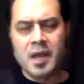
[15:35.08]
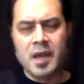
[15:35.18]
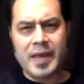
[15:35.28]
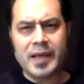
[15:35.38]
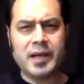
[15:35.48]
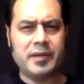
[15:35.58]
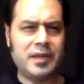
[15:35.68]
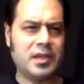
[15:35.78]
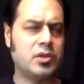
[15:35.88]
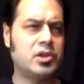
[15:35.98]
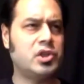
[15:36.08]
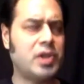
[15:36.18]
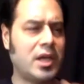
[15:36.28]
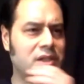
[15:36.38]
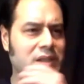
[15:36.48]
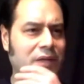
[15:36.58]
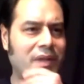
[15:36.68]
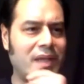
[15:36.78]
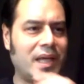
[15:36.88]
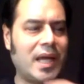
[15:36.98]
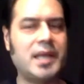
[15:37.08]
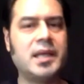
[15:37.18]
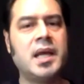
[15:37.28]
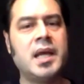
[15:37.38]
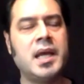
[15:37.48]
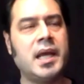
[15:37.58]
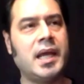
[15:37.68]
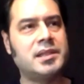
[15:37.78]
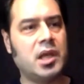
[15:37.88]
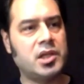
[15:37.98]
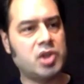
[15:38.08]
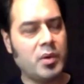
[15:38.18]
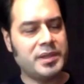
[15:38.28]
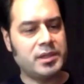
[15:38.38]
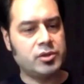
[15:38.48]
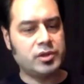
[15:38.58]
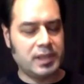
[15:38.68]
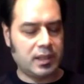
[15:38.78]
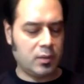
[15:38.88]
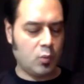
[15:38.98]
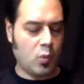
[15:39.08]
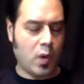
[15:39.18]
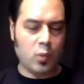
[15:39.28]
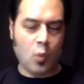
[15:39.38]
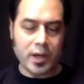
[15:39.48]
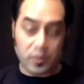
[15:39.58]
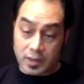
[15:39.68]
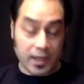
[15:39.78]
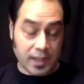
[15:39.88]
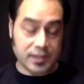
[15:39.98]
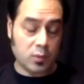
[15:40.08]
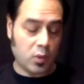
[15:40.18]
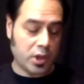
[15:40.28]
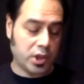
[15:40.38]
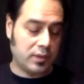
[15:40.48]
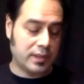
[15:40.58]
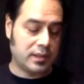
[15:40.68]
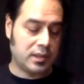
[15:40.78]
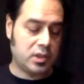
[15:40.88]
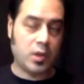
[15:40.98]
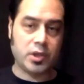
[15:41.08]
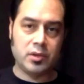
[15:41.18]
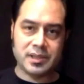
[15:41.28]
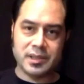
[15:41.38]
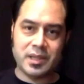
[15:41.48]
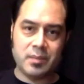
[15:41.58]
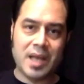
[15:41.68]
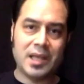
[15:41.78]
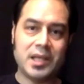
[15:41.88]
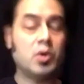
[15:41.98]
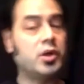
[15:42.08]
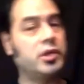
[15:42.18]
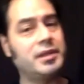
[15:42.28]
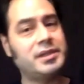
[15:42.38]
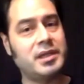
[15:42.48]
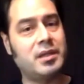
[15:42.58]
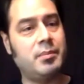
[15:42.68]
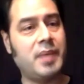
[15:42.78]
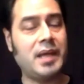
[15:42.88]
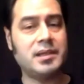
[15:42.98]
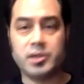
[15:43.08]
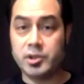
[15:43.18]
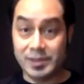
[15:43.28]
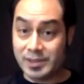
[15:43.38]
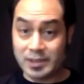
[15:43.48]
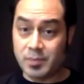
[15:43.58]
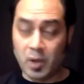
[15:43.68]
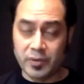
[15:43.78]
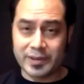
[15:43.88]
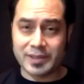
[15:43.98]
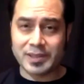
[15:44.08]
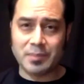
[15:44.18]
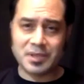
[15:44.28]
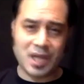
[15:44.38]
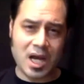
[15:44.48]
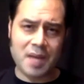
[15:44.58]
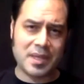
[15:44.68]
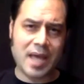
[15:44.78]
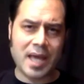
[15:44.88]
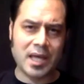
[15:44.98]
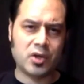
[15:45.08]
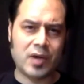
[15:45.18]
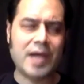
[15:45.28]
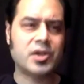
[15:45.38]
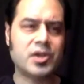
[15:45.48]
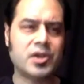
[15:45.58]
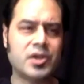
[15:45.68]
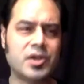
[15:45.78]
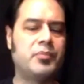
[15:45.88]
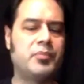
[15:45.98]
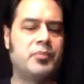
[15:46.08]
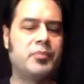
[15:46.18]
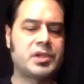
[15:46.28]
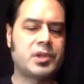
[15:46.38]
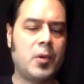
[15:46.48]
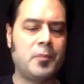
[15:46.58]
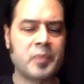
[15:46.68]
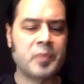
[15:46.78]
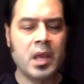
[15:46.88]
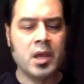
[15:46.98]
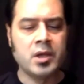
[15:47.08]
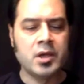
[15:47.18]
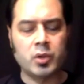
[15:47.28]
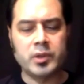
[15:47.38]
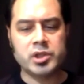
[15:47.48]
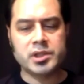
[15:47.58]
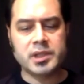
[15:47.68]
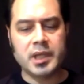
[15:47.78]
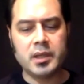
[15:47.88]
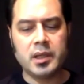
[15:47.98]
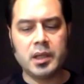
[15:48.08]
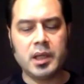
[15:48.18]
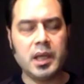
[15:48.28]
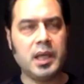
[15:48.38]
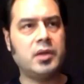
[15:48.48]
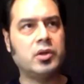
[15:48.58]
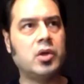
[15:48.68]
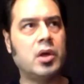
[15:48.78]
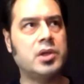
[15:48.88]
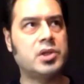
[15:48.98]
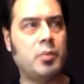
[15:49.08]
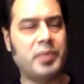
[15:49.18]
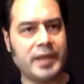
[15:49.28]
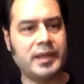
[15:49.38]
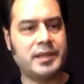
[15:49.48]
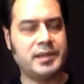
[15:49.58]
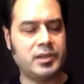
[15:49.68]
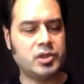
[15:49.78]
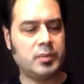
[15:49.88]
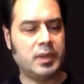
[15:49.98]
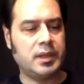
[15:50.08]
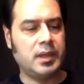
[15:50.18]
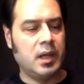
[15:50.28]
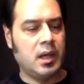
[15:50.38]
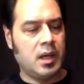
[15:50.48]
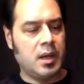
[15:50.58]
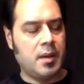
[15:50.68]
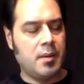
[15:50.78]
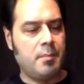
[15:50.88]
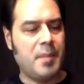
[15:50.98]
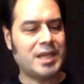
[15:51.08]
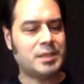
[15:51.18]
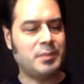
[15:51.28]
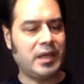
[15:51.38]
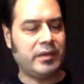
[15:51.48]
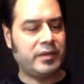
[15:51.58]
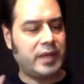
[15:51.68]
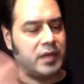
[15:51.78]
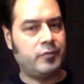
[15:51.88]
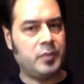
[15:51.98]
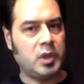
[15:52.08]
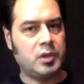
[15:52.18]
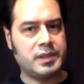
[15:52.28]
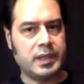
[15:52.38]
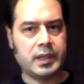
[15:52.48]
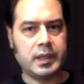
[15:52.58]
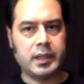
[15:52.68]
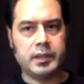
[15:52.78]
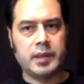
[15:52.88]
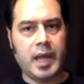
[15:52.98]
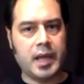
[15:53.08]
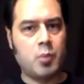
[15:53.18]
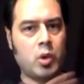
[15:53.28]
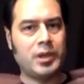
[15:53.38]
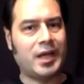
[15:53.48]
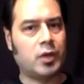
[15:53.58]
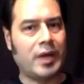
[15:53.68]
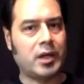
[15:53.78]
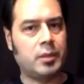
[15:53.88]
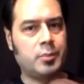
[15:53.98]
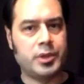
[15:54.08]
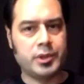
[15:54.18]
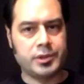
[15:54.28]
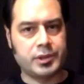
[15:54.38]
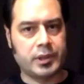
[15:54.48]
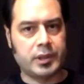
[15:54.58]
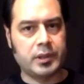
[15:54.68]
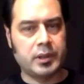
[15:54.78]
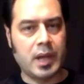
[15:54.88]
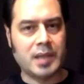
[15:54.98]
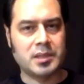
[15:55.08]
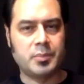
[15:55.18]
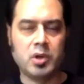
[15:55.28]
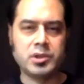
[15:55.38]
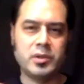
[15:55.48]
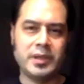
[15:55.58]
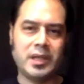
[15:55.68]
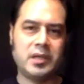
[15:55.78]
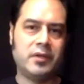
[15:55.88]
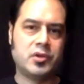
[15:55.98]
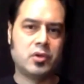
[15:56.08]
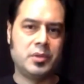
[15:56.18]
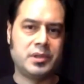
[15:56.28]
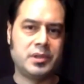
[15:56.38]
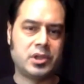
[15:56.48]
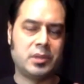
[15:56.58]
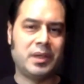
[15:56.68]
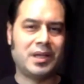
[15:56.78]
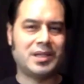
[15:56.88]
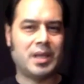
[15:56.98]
that kind of thing. So it just changes everything, and it's always interesting. What like I said, what are you listening to? Are you listening to the melody, or are you listening to the bass? Are you listening to both at the same time? And that interaction. So it just it so playing this instrument makes me think of music like more like a record producer as opposed to an individual musician, because I'm